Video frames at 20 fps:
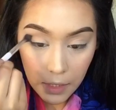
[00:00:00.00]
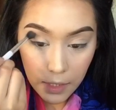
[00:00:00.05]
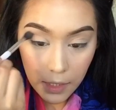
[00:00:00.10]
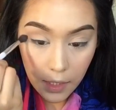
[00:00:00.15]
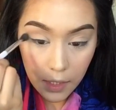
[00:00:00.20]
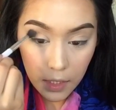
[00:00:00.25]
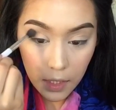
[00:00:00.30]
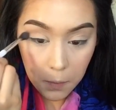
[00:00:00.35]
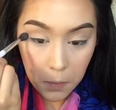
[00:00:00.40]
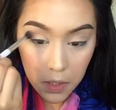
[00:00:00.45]

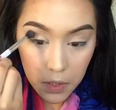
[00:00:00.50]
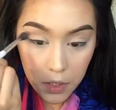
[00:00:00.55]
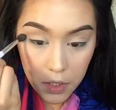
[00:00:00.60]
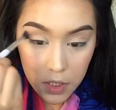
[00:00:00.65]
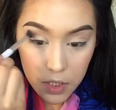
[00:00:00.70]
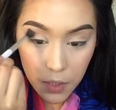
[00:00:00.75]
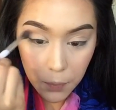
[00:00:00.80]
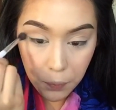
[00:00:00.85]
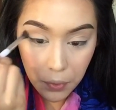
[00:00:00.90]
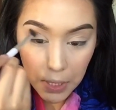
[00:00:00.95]
And I'm not
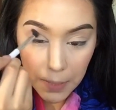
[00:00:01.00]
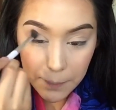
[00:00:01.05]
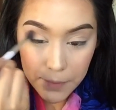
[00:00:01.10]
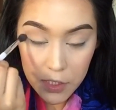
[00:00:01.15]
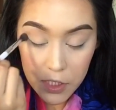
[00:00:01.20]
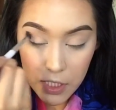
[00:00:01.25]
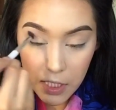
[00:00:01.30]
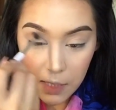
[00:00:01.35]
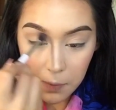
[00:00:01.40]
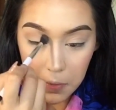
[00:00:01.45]
using primer
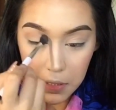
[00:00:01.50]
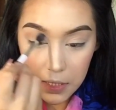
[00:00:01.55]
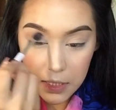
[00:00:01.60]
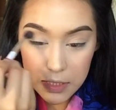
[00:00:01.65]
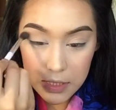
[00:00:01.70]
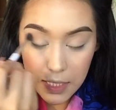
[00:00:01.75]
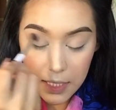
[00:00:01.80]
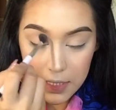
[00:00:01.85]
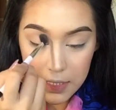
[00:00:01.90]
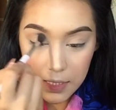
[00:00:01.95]
today
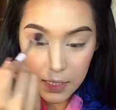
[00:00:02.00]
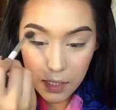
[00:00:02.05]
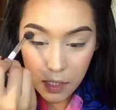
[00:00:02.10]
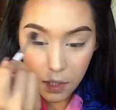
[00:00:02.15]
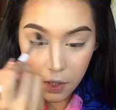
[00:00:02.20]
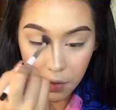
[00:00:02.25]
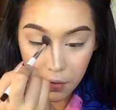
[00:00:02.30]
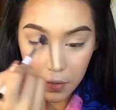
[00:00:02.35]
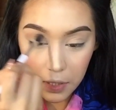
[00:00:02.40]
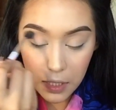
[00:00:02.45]
because I did
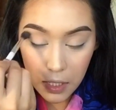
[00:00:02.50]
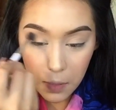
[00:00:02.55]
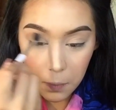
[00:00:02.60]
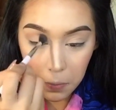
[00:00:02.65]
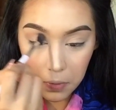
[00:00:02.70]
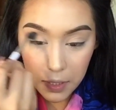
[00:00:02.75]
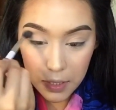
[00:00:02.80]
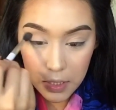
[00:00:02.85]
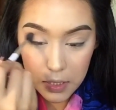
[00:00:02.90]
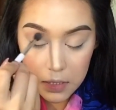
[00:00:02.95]
already
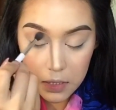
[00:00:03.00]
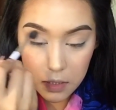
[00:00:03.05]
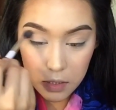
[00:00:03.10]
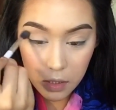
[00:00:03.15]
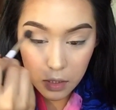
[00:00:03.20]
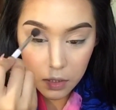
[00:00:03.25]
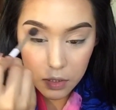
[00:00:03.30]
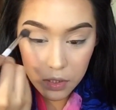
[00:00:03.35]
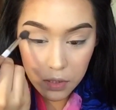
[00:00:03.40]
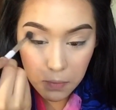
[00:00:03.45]
apply
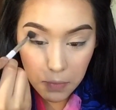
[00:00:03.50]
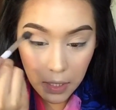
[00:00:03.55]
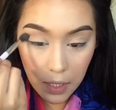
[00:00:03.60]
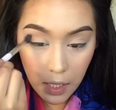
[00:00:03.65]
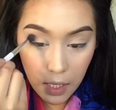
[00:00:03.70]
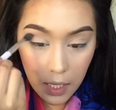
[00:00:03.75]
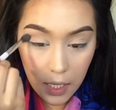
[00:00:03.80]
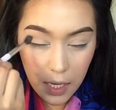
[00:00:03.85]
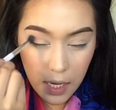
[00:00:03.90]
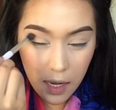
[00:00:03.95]
concealer to my
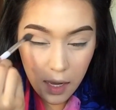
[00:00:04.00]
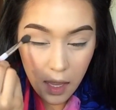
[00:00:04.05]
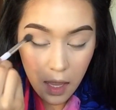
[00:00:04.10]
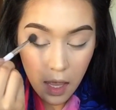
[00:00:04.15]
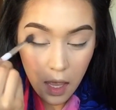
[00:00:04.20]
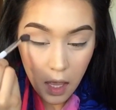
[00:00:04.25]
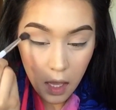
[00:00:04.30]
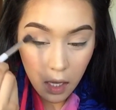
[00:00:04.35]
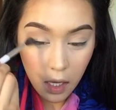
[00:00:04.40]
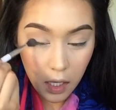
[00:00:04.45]
eye.
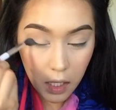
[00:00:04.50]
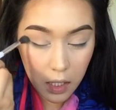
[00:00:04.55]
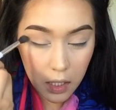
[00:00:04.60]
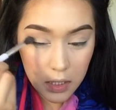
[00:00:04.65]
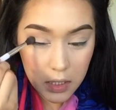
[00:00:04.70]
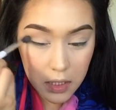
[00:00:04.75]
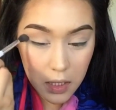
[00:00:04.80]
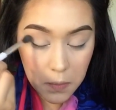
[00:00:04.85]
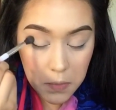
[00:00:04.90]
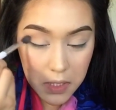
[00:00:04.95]

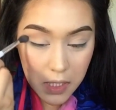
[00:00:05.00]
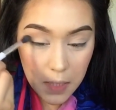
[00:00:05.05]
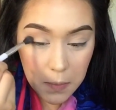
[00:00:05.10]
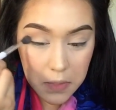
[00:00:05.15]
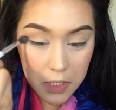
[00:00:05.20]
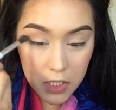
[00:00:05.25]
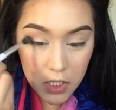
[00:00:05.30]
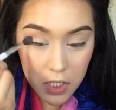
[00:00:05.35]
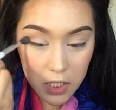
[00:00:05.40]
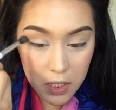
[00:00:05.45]

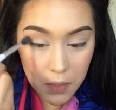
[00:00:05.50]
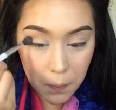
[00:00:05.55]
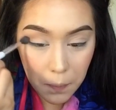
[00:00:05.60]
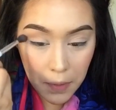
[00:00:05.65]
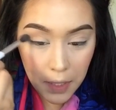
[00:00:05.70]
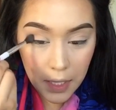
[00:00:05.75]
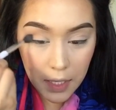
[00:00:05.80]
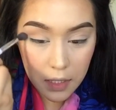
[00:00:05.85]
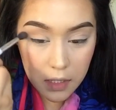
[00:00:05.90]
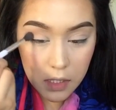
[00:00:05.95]
Sometimes it just
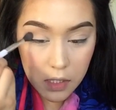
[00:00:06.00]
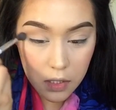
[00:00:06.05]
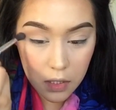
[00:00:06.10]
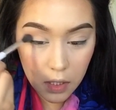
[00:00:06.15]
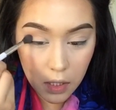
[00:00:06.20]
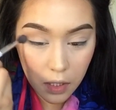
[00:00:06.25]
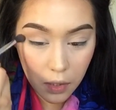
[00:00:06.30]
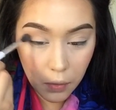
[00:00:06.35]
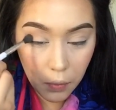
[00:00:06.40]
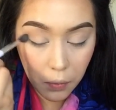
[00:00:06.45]
depends
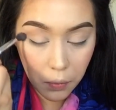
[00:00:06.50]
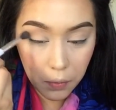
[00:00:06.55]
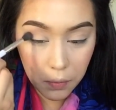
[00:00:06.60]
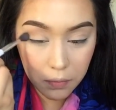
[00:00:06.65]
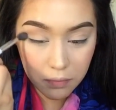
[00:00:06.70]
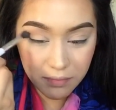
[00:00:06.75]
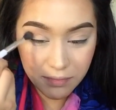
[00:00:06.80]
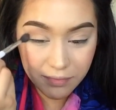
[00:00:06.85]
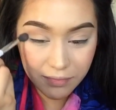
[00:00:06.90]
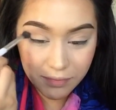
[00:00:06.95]

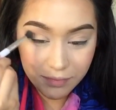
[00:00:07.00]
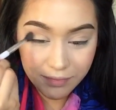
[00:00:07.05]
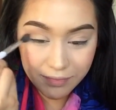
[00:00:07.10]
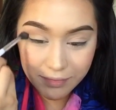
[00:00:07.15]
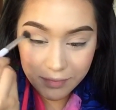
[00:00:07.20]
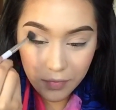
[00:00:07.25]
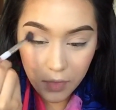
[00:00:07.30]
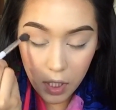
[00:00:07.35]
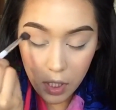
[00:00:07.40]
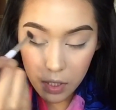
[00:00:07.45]

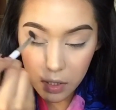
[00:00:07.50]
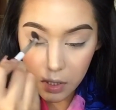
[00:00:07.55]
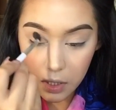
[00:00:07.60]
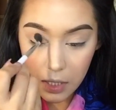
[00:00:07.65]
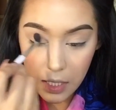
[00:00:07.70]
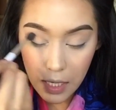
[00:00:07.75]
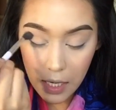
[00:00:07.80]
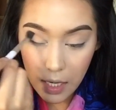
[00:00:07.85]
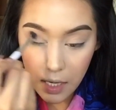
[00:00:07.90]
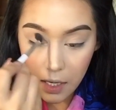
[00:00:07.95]
on the
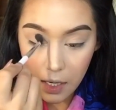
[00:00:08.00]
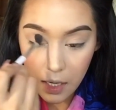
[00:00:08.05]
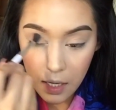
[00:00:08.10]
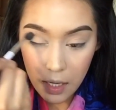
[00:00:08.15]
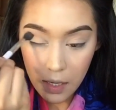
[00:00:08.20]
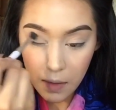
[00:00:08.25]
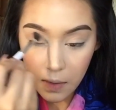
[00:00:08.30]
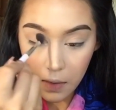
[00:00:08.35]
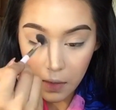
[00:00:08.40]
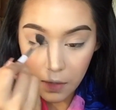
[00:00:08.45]
day
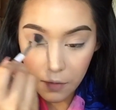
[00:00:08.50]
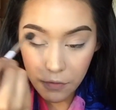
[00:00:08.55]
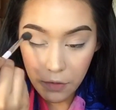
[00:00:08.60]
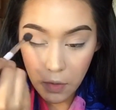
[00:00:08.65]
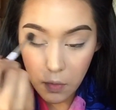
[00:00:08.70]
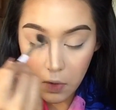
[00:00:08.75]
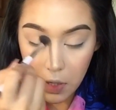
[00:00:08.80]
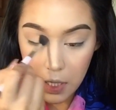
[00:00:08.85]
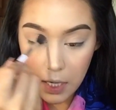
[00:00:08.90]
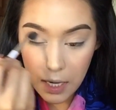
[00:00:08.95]
if
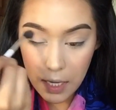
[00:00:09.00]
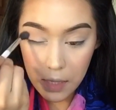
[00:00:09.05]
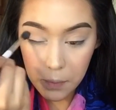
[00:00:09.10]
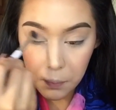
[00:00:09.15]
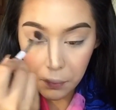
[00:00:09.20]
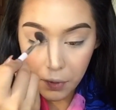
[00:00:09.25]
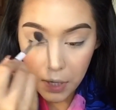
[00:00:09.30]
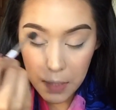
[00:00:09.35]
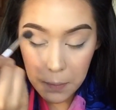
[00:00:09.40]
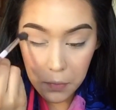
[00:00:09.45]
I want to
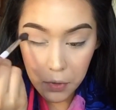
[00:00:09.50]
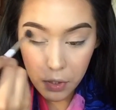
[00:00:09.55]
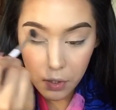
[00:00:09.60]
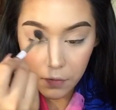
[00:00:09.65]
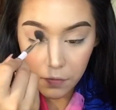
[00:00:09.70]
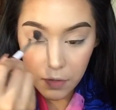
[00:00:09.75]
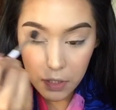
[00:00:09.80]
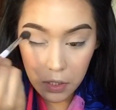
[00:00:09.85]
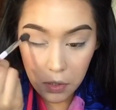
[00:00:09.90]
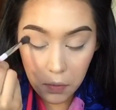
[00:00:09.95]
add primer
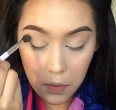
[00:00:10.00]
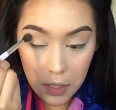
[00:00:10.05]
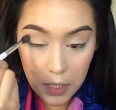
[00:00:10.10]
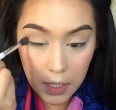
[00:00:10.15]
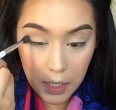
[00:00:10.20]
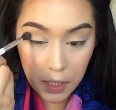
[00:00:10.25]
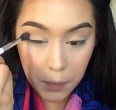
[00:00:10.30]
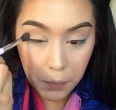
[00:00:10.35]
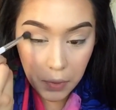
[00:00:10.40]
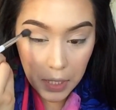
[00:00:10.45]
or if I don't want
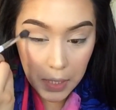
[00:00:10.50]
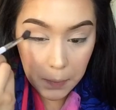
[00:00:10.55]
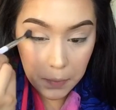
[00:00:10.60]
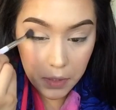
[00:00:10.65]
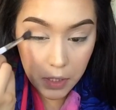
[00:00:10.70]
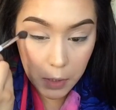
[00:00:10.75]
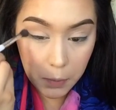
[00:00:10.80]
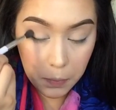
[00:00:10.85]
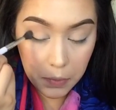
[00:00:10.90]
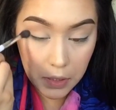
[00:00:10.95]
to add
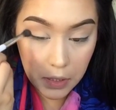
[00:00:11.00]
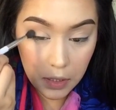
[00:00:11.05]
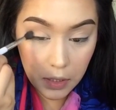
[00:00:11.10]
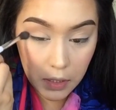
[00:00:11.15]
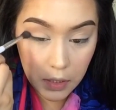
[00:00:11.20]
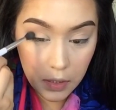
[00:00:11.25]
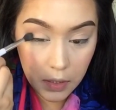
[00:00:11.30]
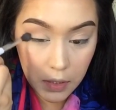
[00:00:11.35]
primer, but